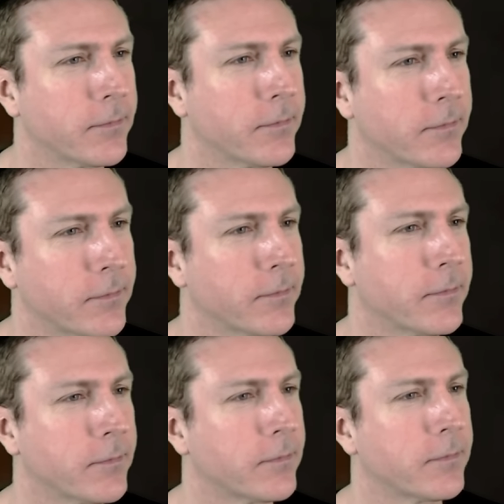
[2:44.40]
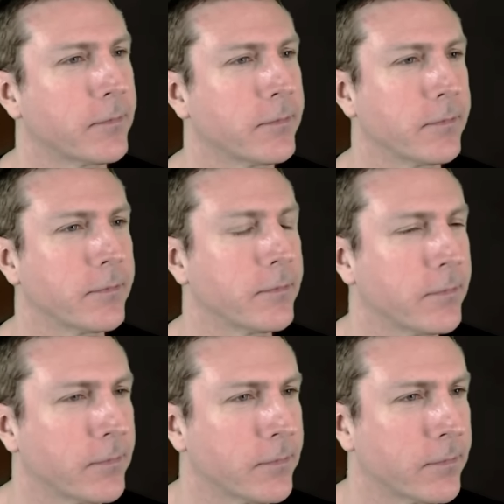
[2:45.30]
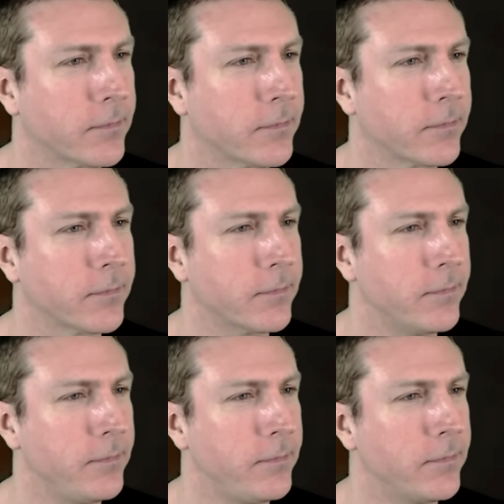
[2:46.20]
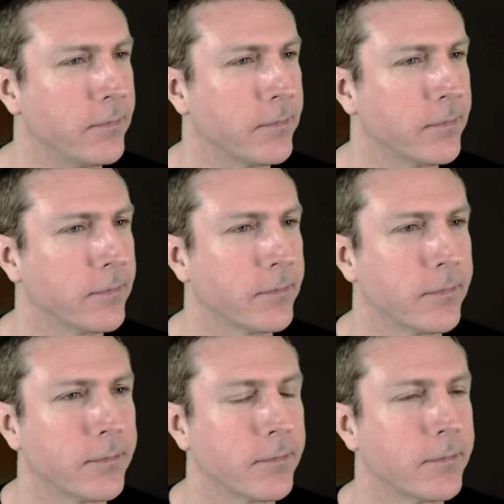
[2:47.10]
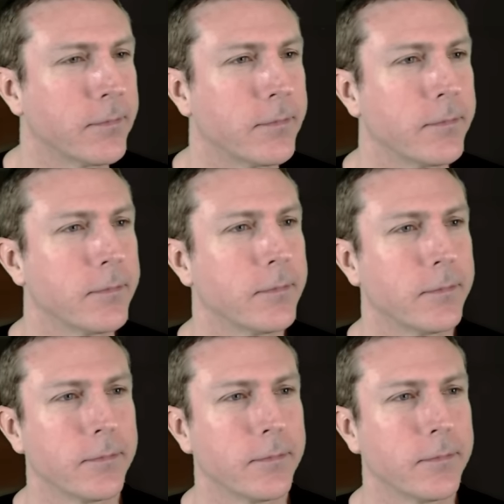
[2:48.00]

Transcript: (not speaking)